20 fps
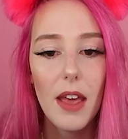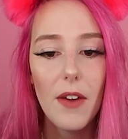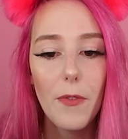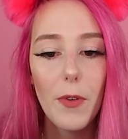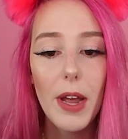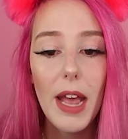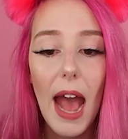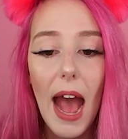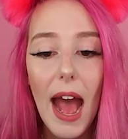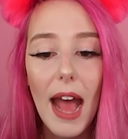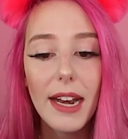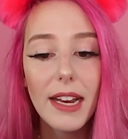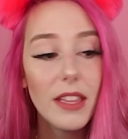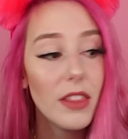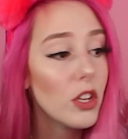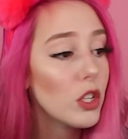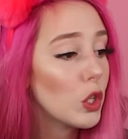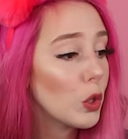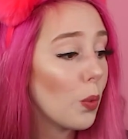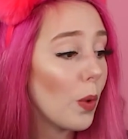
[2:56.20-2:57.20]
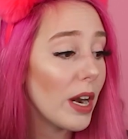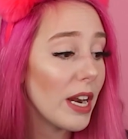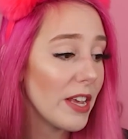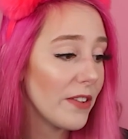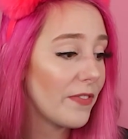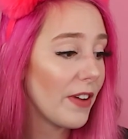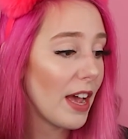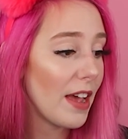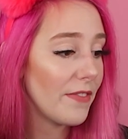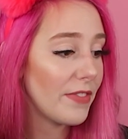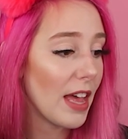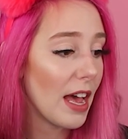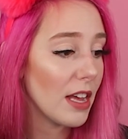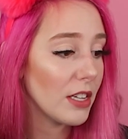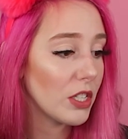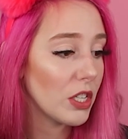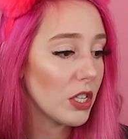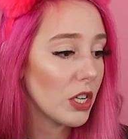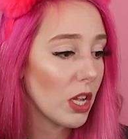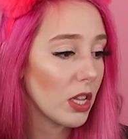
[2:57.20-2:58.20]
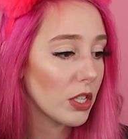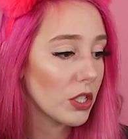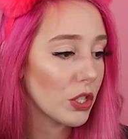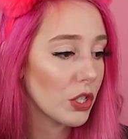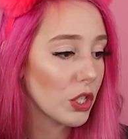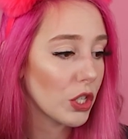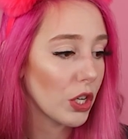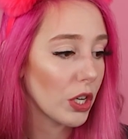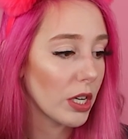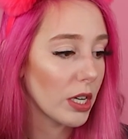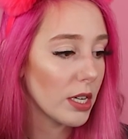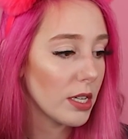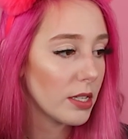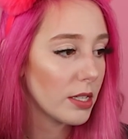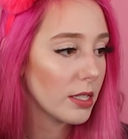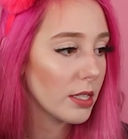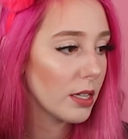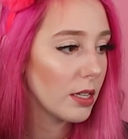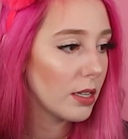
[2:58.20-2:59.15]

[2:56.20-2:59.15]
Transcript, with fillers: If we add in the $25,000 skirt